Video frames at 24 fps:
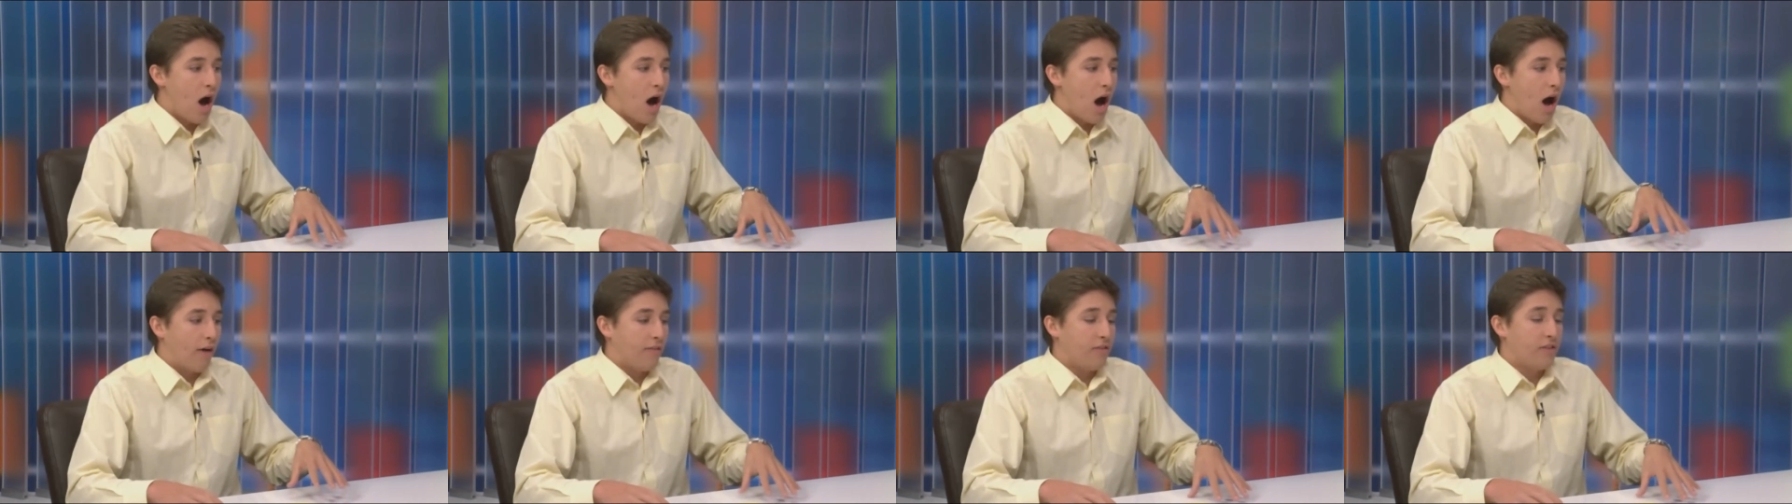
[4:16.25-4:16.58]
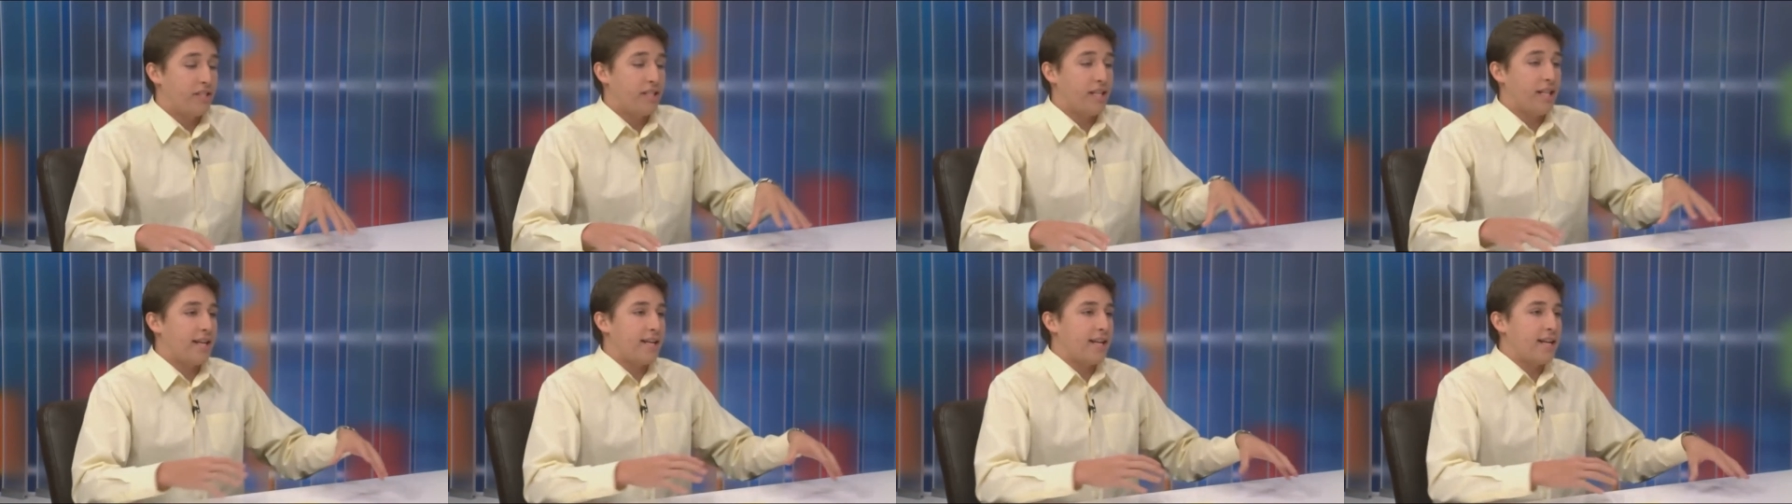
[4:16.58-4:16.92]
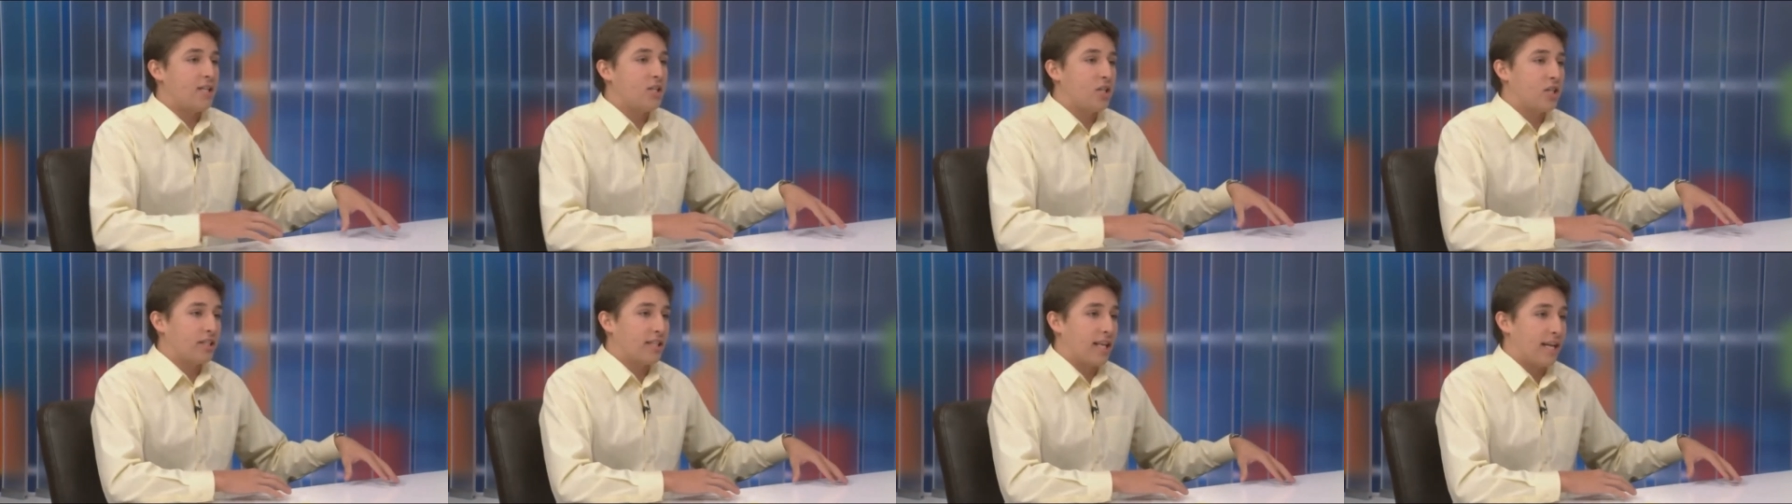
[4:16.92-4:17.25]
Obviously, they
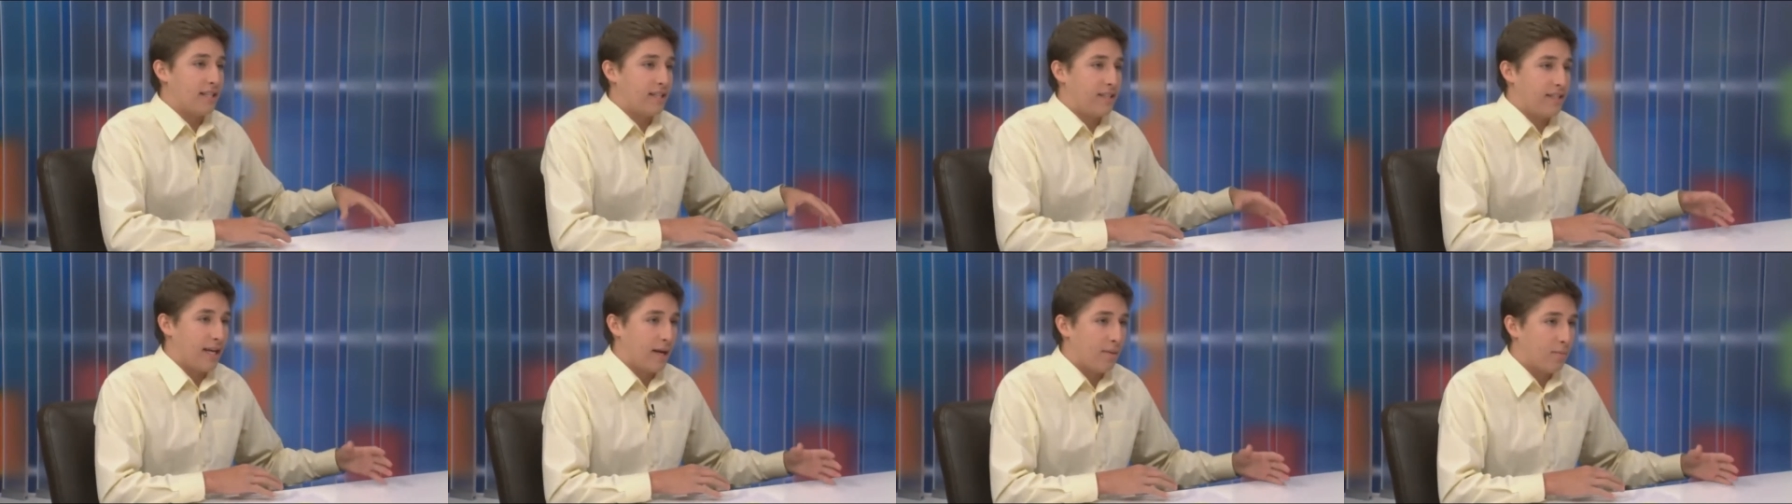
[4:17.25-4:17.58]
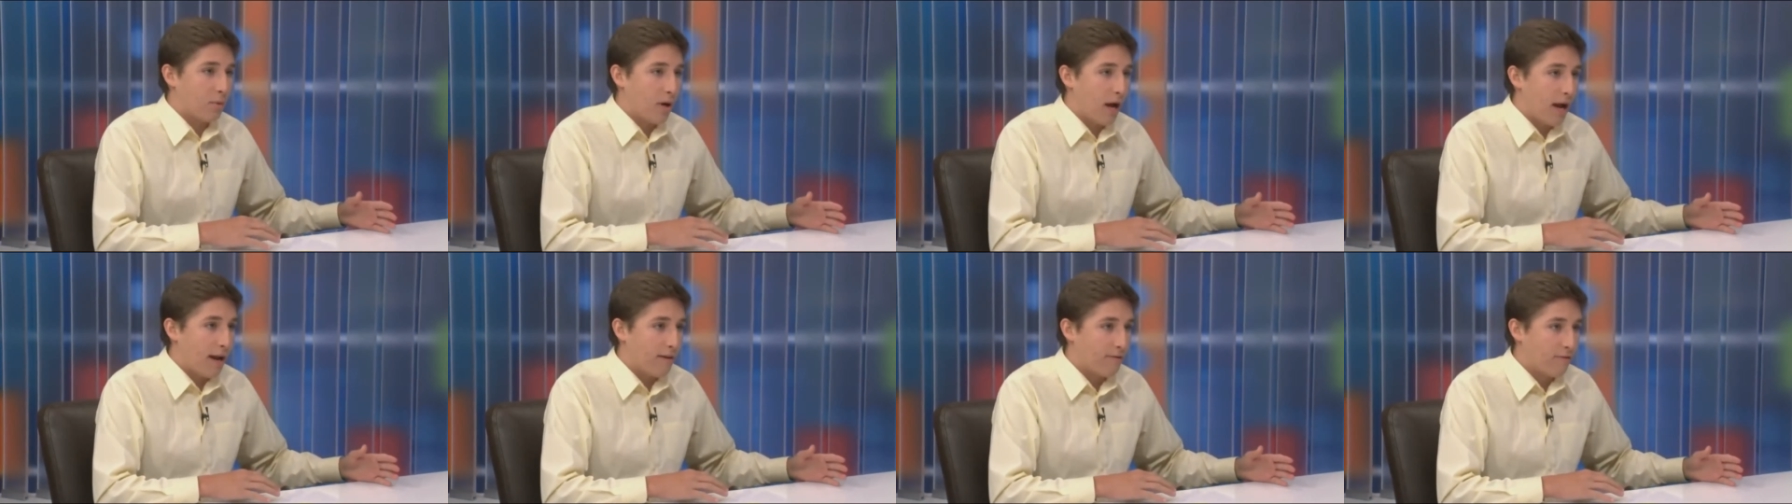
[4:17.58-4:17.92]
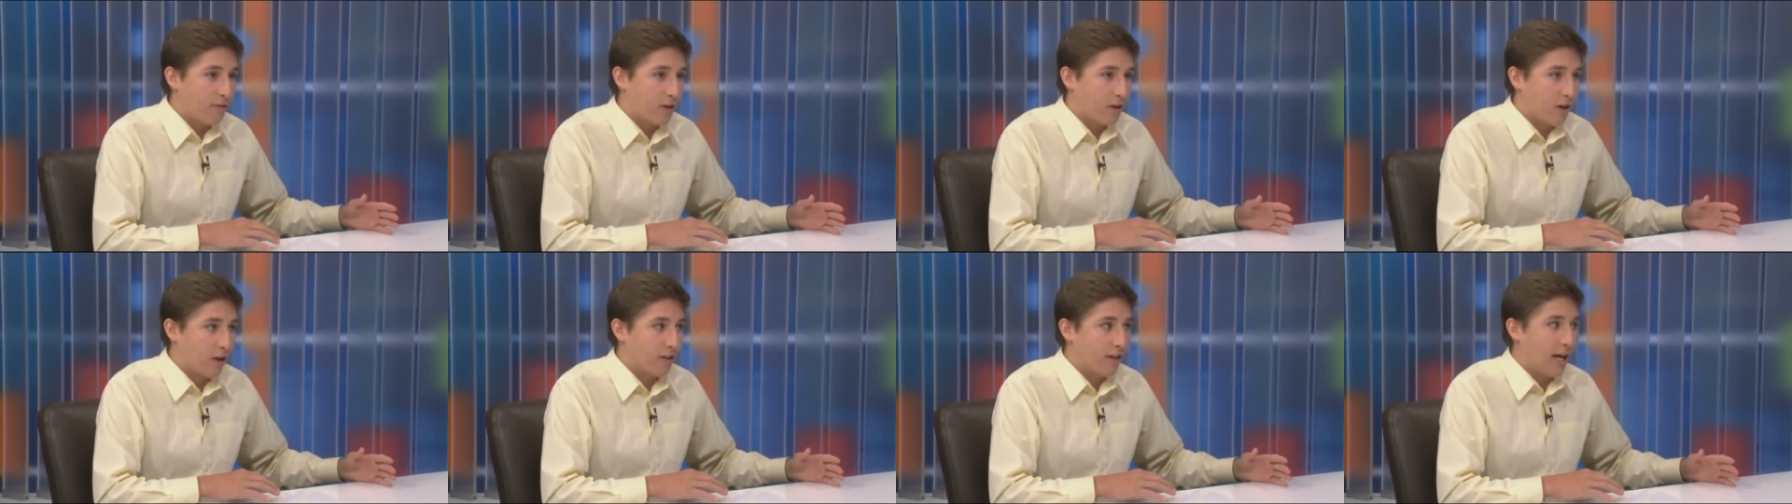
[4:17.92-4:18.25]
did just get Sam
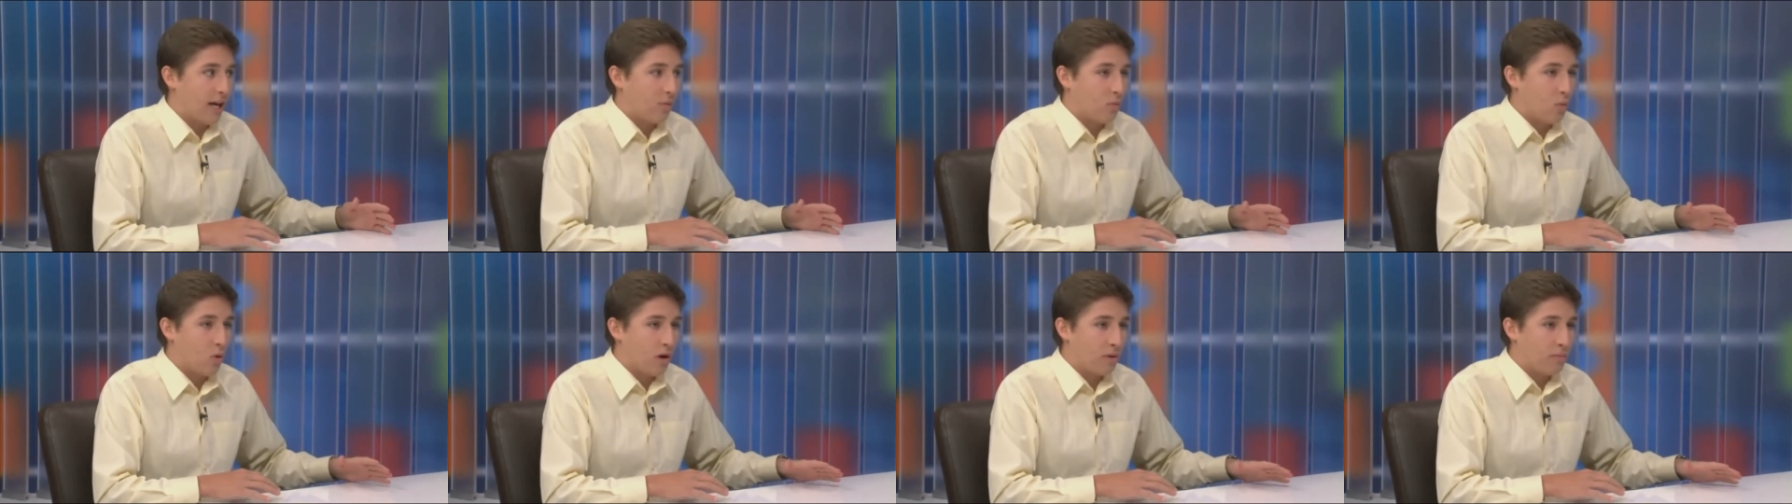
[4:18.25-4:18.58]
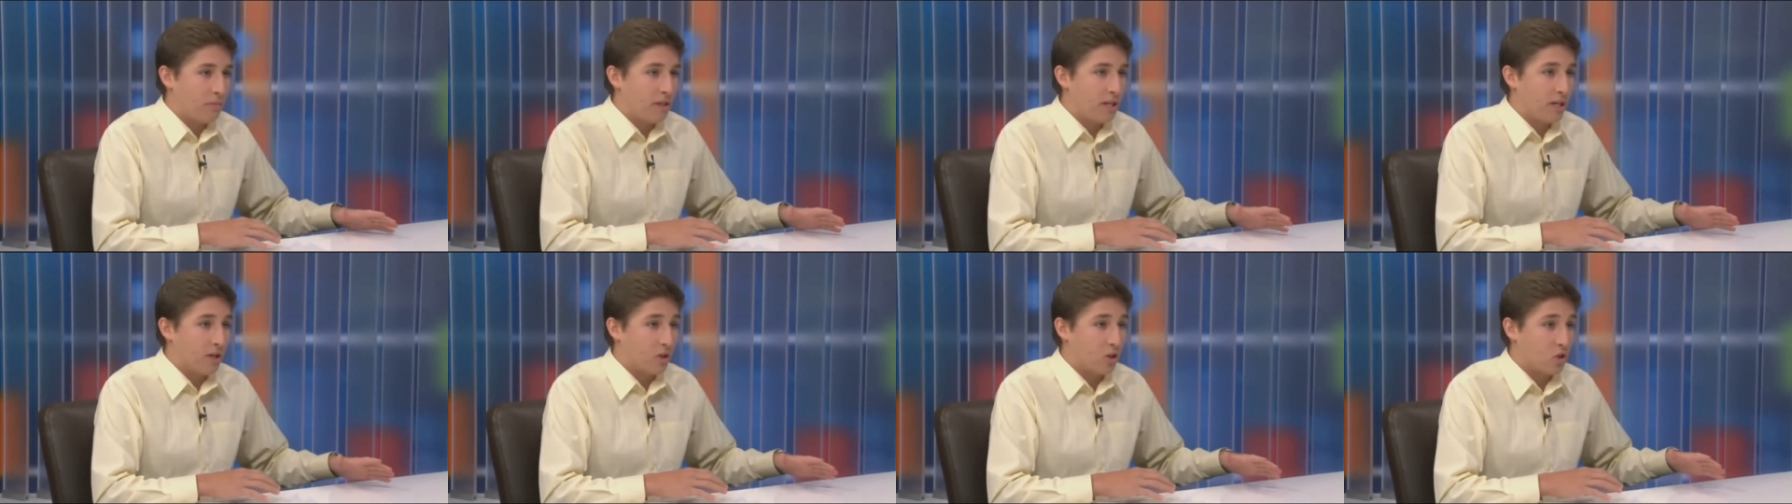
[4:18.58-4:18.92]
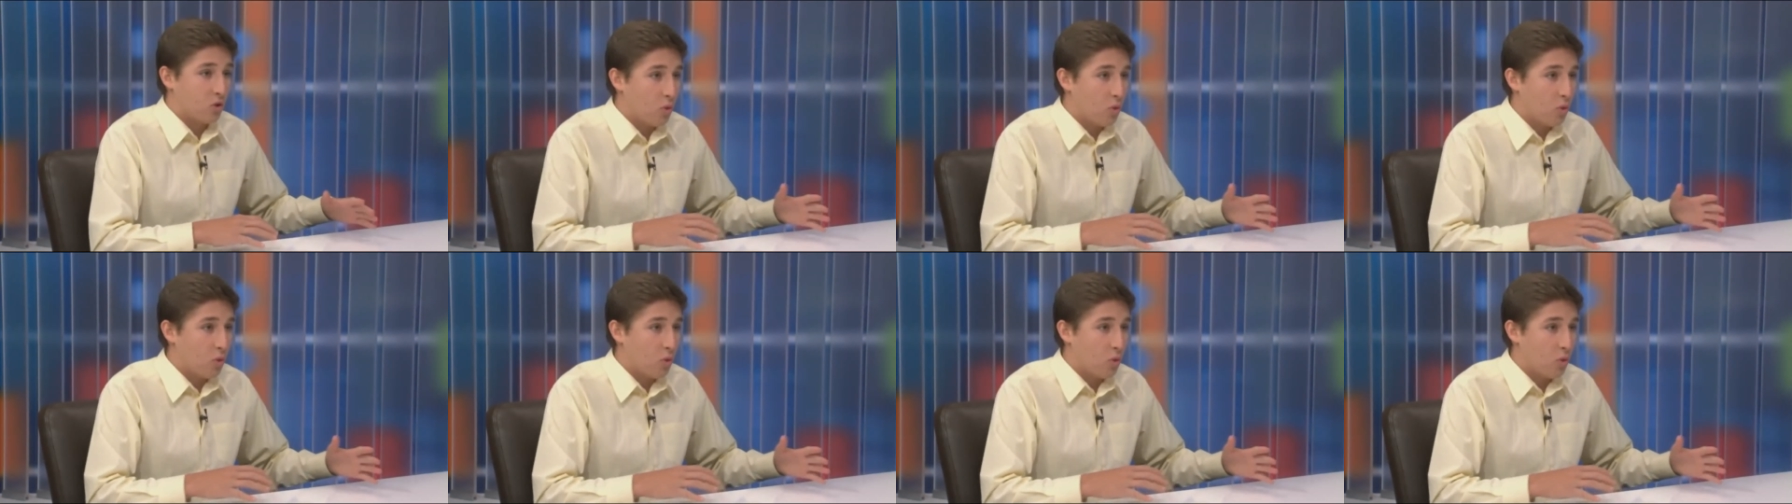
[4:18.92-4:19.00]
Bradford on that one-year,